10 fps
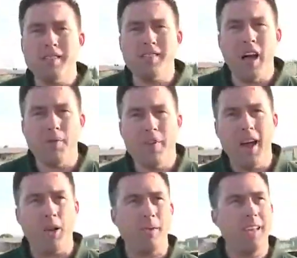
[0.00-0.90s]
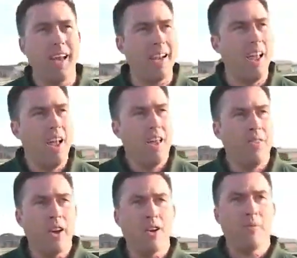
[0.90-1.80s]
itself out. But again,
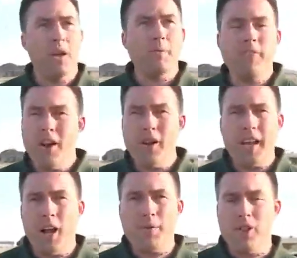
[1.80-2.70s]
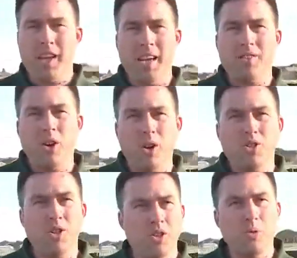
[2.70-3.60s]
they're being very careful in case there are
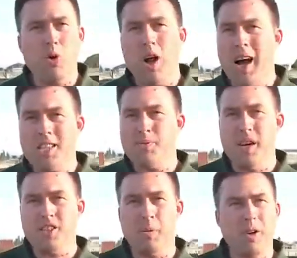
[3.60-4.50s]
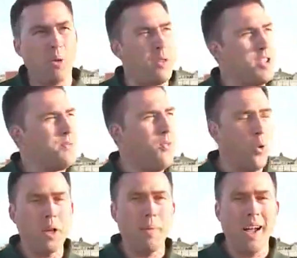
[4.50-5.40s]
still some more hot spots up here with this
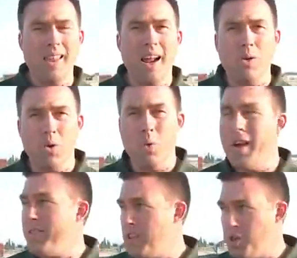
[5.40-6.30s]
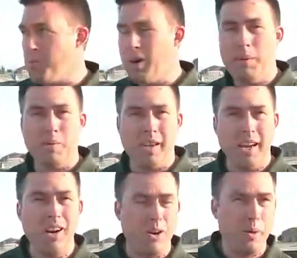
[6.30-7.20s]
40 mile an hour wind that you can probably
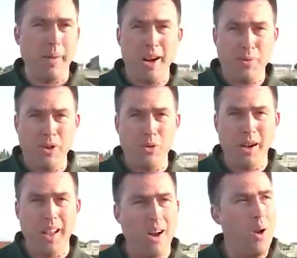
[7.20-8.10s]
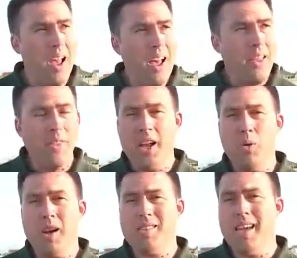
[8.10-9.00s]
hear on my microphone right now, they
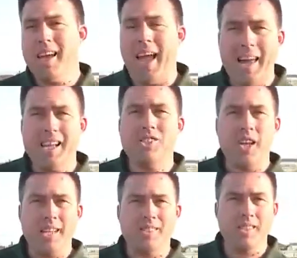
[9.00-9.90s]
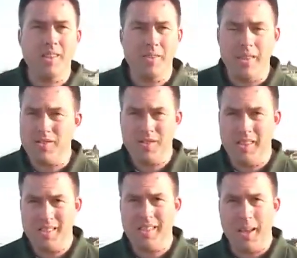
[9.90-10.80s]
don't want to take any chances that this,
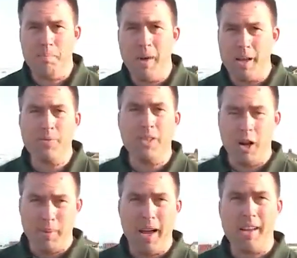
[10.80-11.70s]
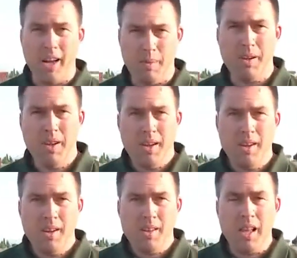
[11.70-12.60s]
this thing might flare back up.
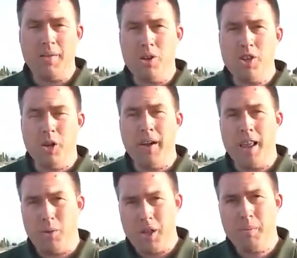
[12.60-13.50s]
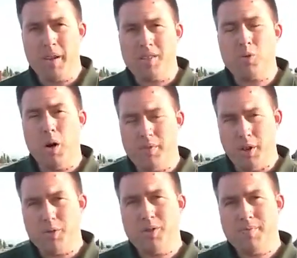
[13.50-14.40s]
Live near Chino Valley, William Pitts, 12 News.